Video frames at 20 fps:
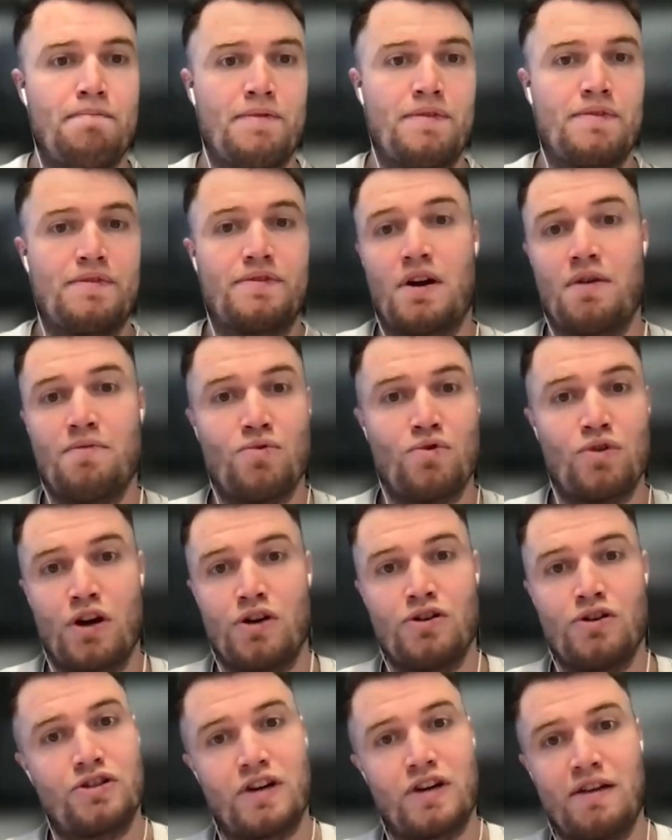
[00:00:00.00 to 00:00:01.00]
Some will
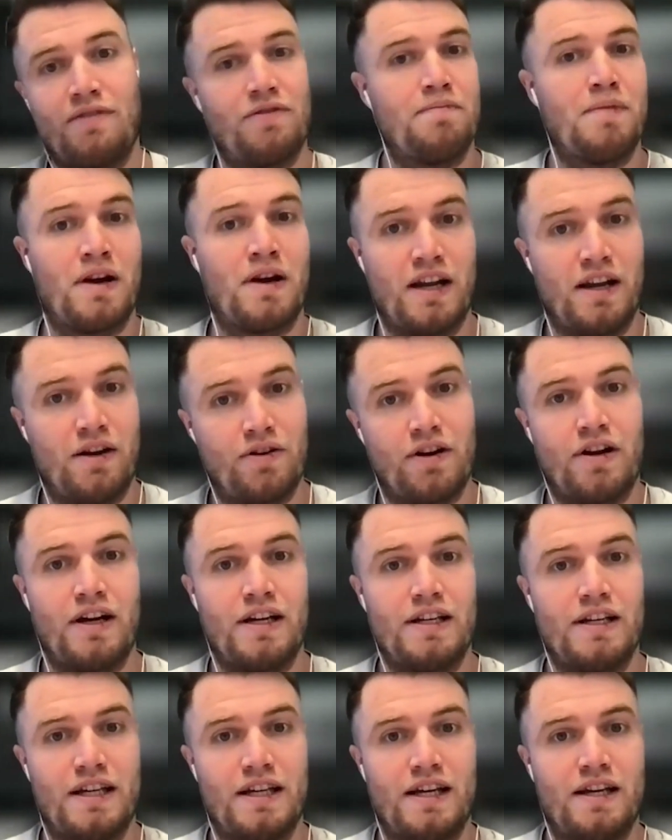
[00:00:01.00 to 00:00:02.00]
go straight for money on an
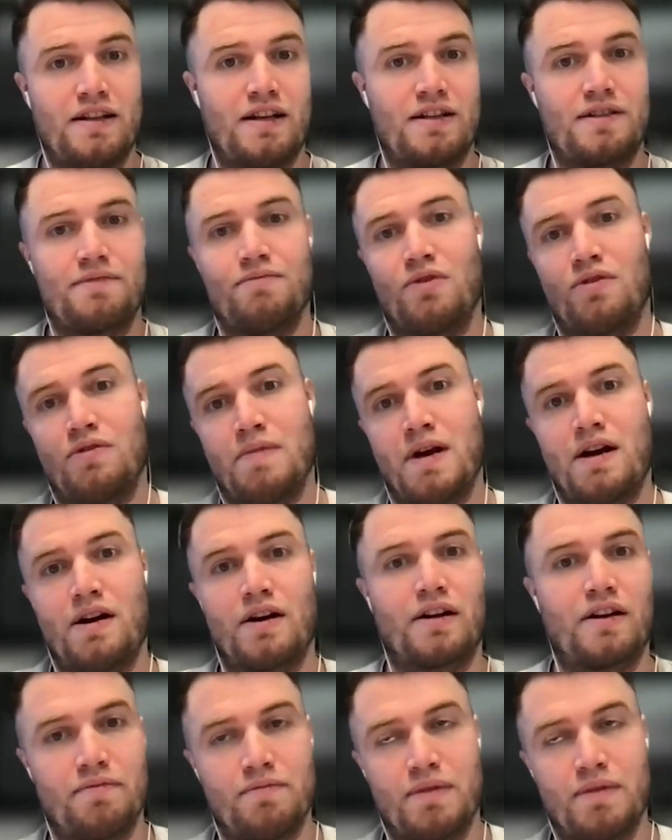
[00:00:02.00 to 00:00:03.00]
idea that's more
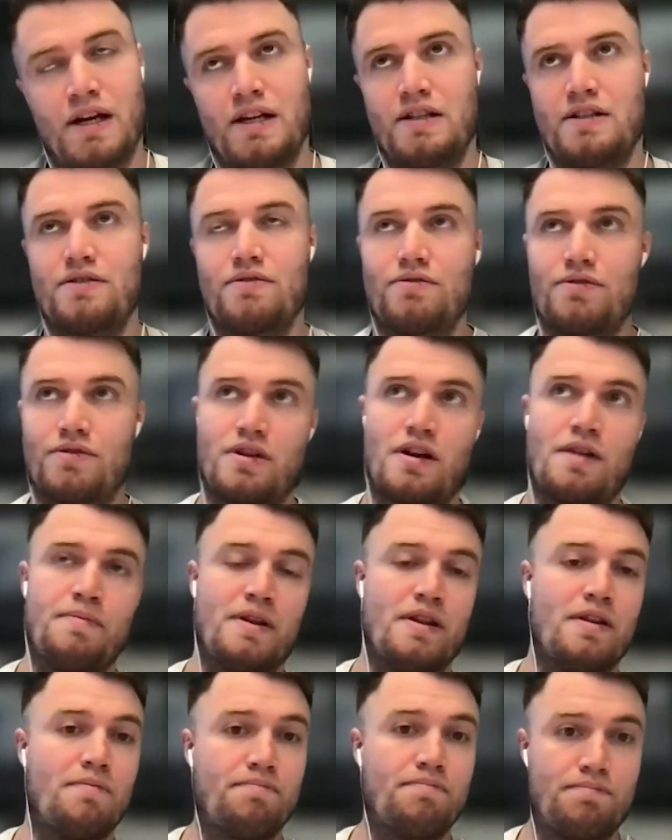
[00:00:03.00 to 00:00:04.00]
American based, or some
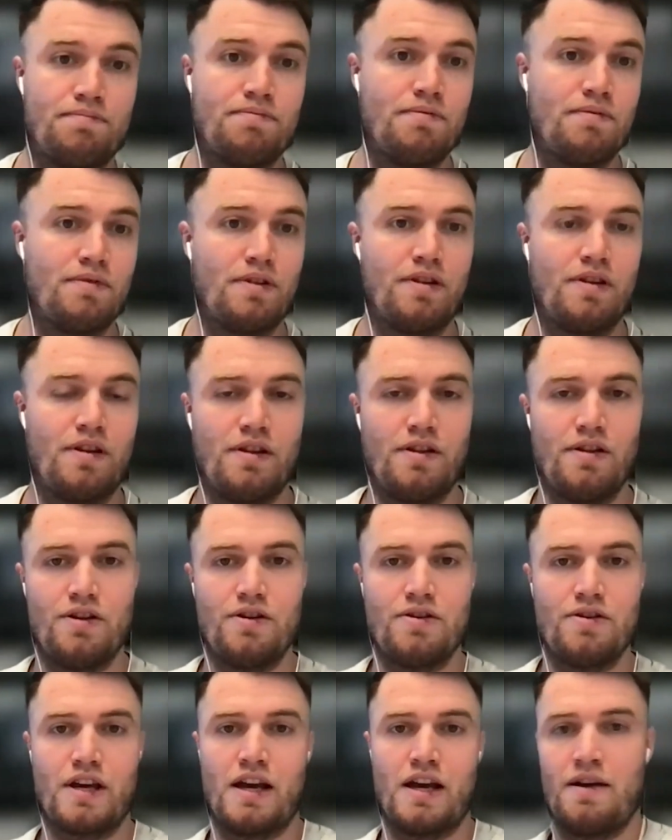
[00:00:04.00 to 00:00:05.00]
in
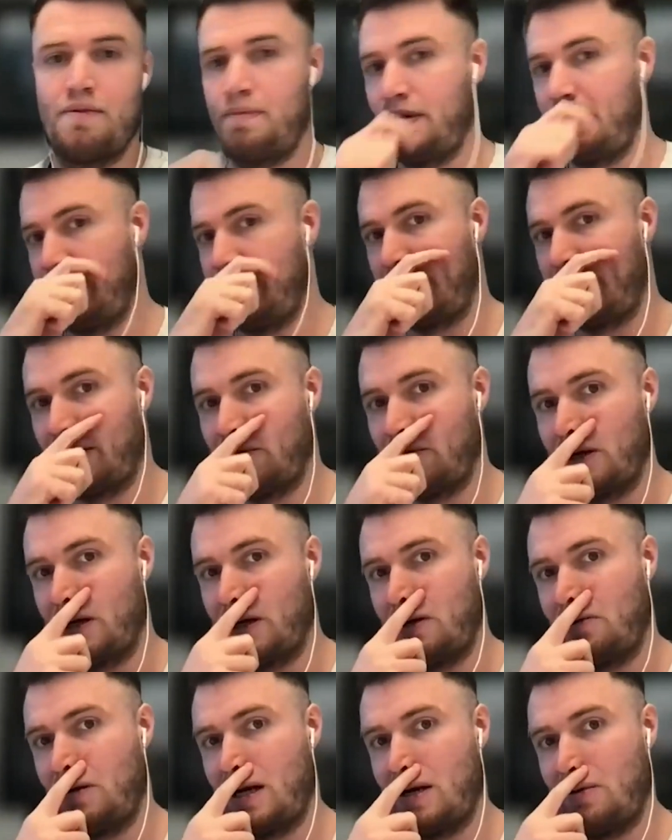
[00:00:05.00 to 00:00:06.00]
the UK in particular will
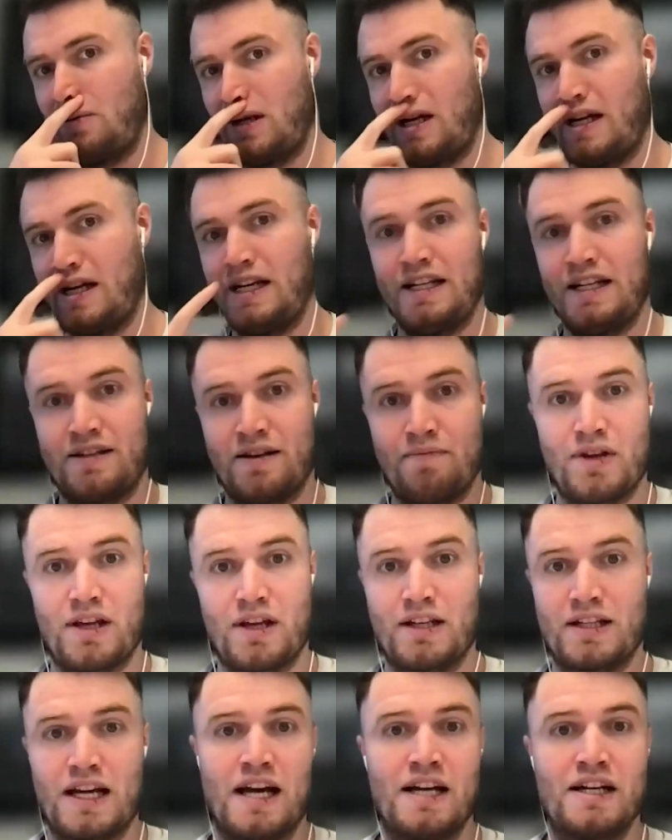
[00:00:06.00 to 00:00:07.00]
go, right, well, I need
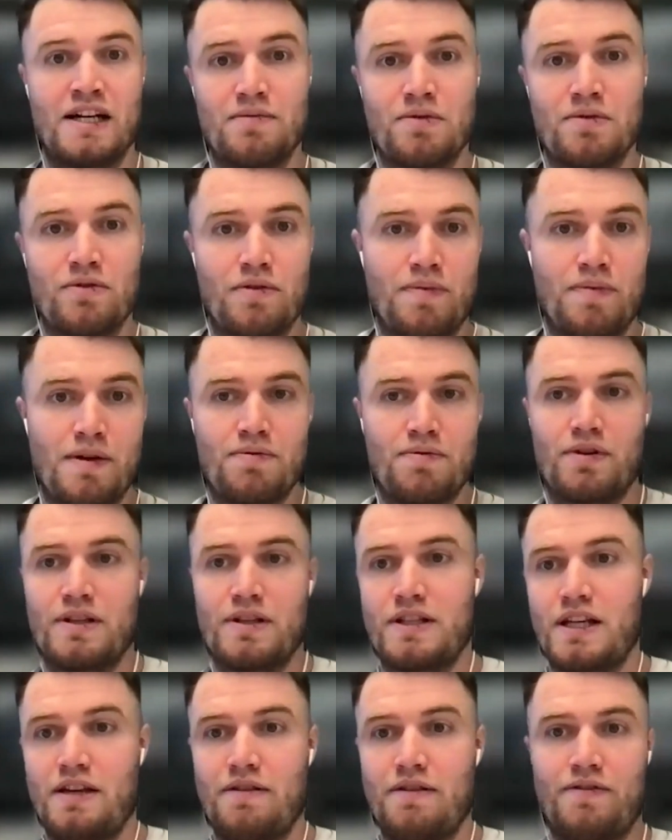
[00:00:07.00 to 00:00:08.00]
something tangible that people can
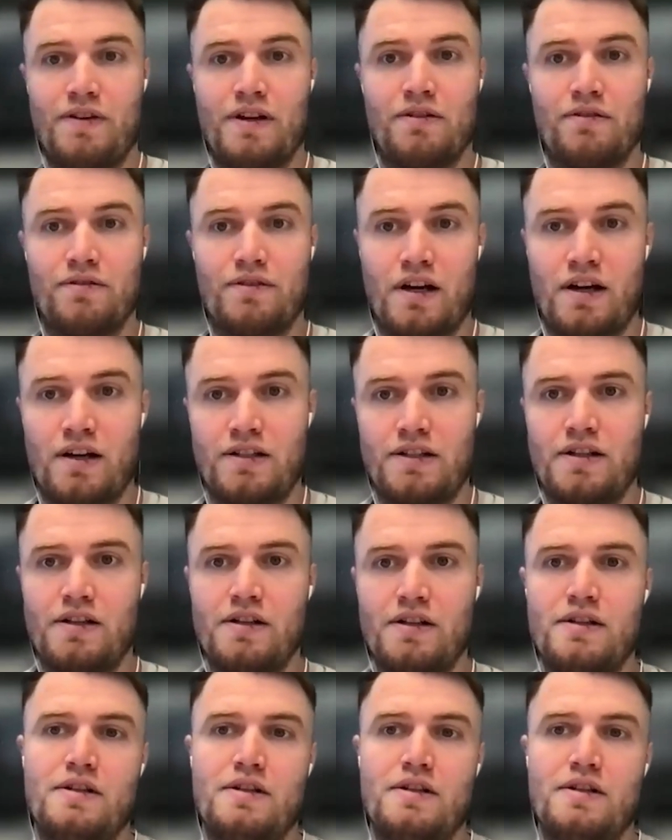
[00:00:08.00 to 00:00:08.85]
see, feel, touch,